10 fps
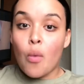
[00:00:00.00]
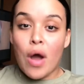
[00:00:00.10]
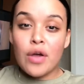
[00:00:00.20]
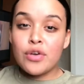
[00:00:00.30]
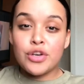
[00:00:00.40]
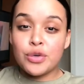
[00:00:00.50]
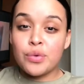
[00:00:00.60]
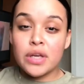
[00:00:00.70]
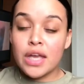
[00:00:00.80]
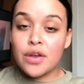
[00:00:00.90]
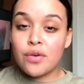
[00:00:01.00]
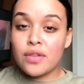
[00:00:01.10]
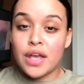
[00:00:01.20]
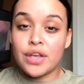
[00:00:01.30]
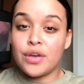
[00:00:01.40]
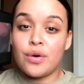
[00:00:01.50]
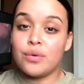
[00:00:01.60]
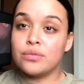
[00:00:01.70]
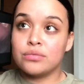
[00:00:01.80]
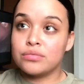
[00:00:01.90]
while you're doing it, you're like,
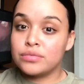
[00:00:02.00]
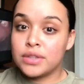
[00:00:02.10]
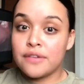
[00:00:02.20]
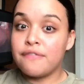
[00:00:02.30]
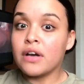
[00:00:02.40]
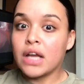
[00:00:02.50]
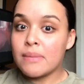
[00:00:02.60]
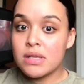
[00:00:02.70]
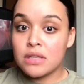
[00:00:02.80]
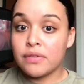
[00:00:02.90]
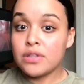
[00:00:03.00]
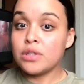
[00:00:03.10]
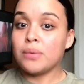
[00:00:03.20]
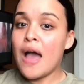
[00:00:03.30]
yo, what the fuck I get myself into?